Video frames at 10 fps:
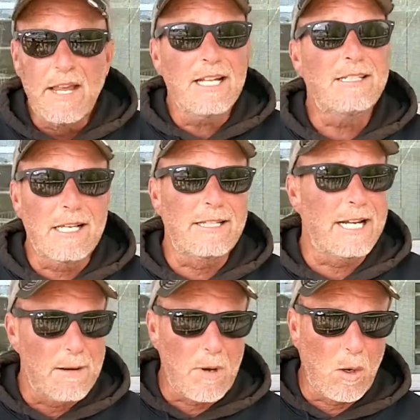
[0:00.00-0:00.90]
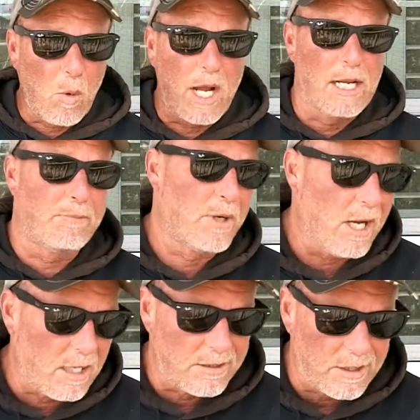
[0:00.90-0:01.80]
Then, since I am a wildlife
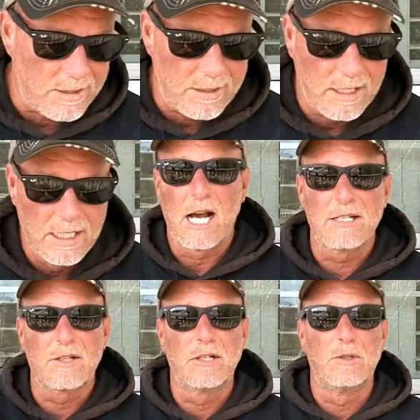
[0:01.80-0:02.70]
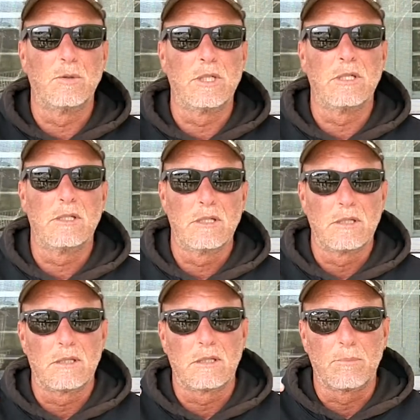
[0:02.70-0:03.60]
biologist, I started doing
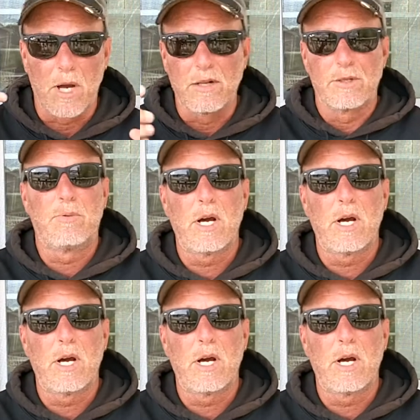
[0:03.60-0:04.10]
the biology